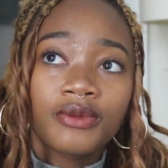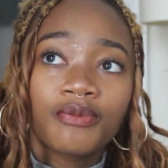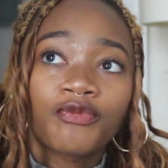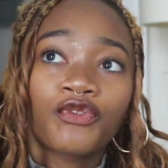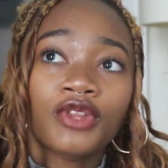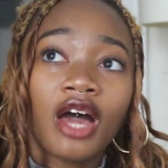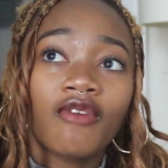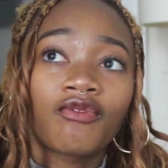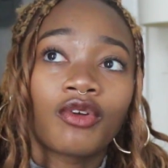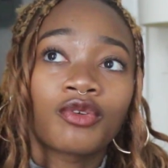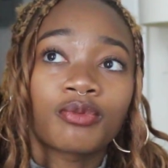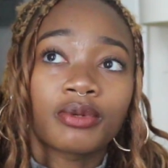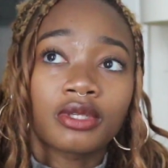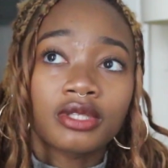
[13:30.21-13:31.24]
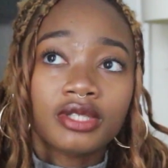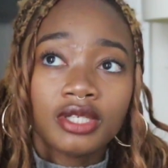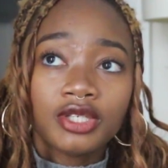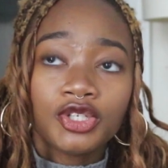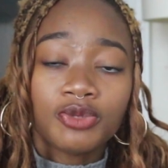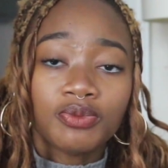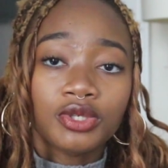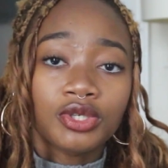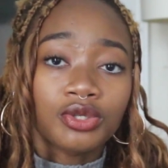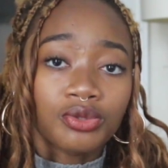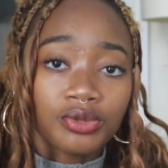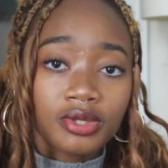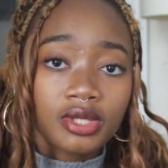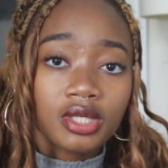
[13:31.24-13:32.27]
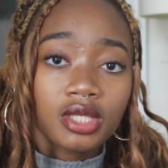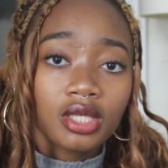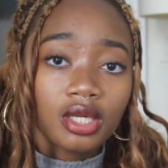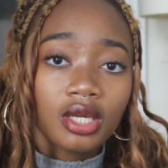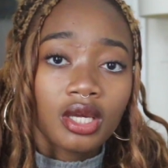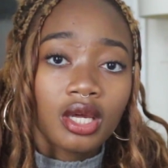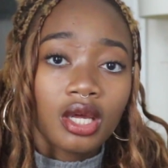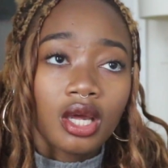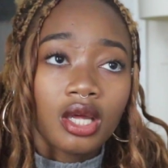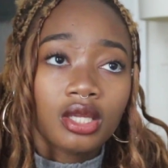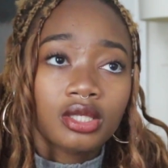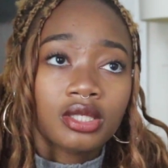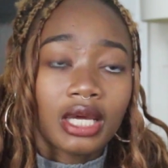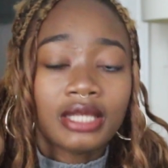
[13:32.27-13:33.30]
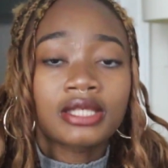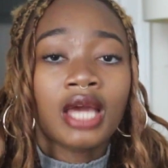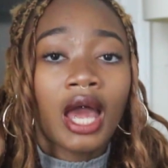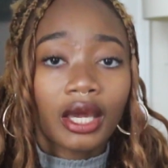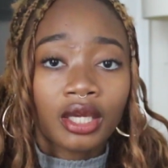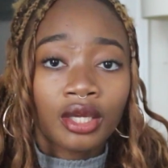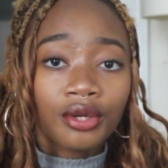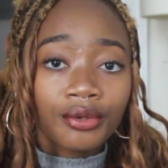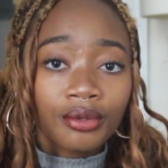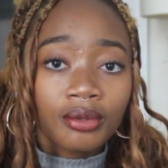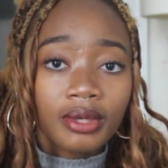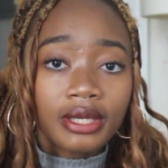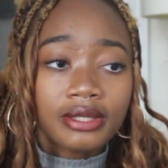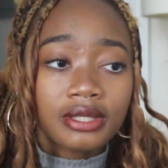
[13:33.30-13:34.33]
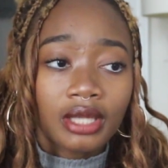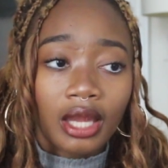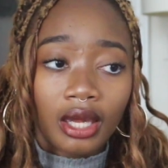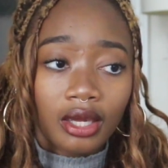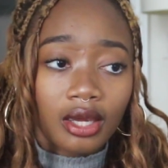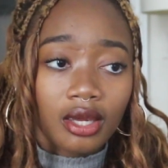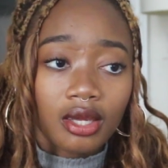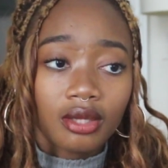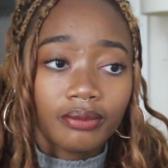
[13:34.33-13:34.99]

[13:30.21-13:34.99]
for that vulnerability to be used to attack you is like